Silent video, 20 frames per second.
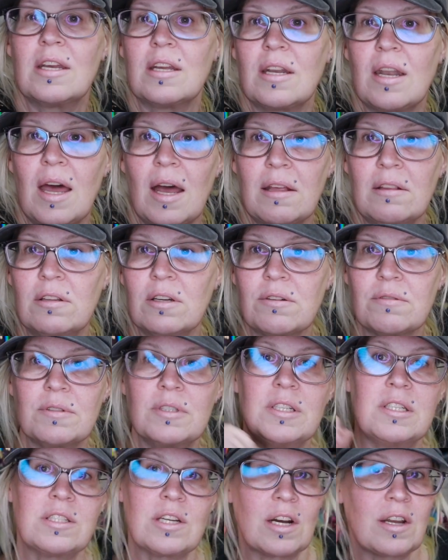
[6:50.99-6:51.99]
And I look
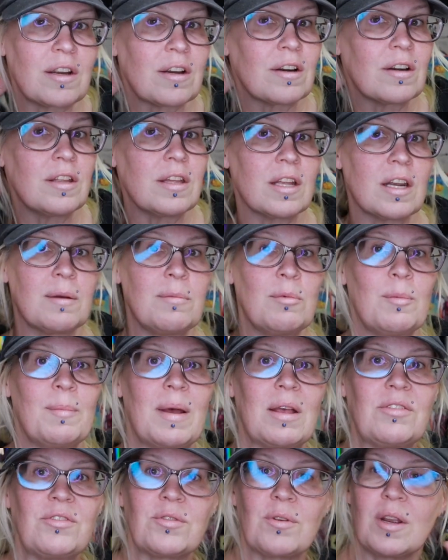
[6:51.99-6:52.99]
really tired and I'm a
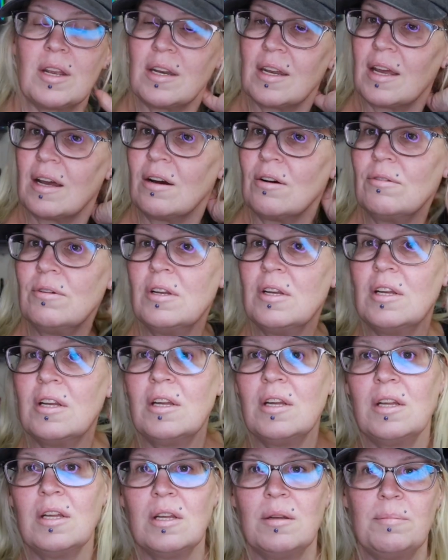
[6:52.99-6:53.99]
mess right now
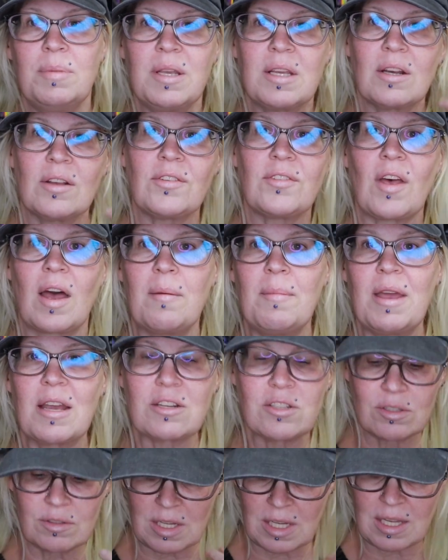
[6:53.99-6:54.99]
because I'm
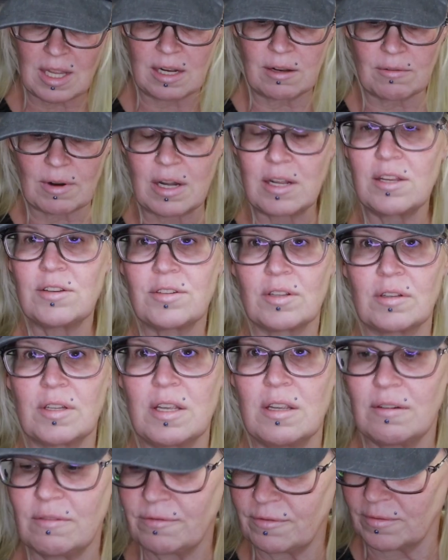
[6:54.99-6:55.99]
actually getting ready to
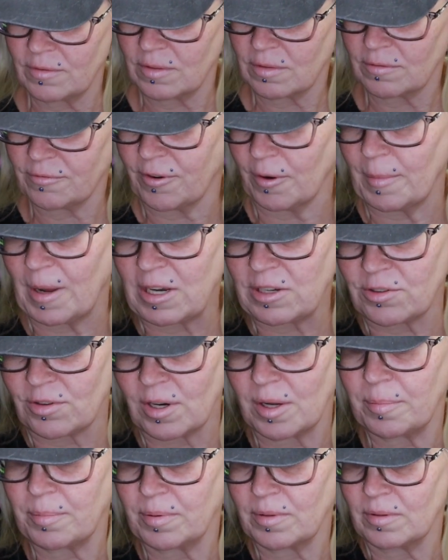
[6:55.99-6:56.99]
leave for my
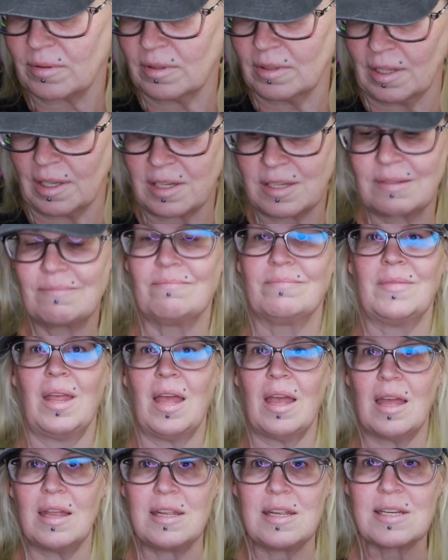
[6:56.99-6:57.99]
trip like
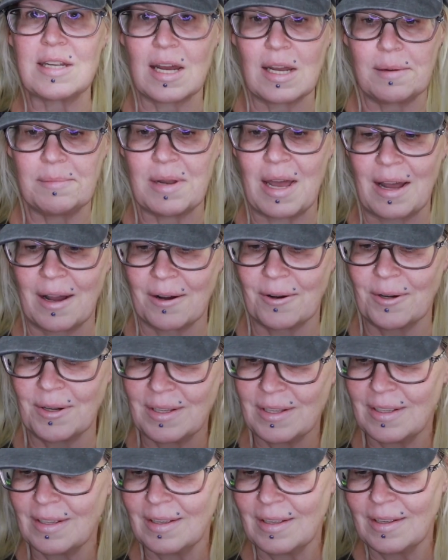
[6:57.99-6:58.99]
anytime now.
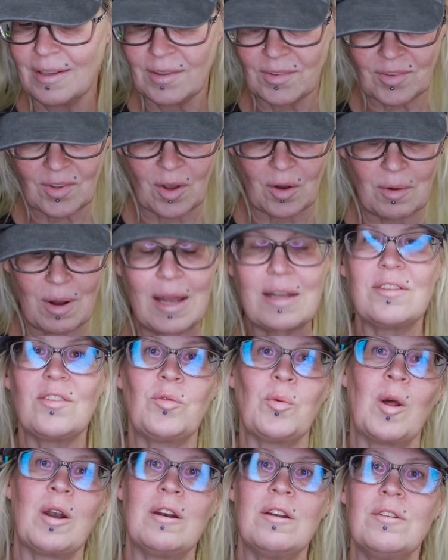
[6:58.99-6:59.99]
So I
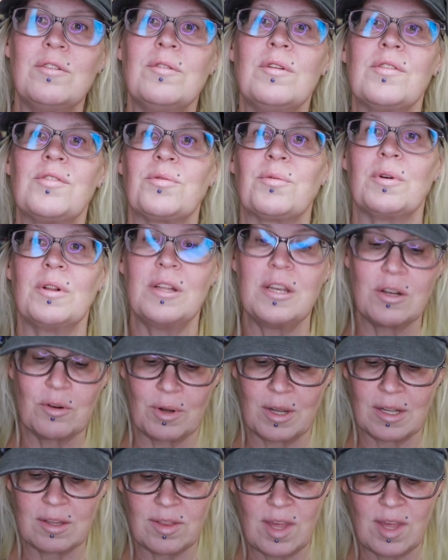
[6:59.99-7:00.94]
just wanted to do this really quick.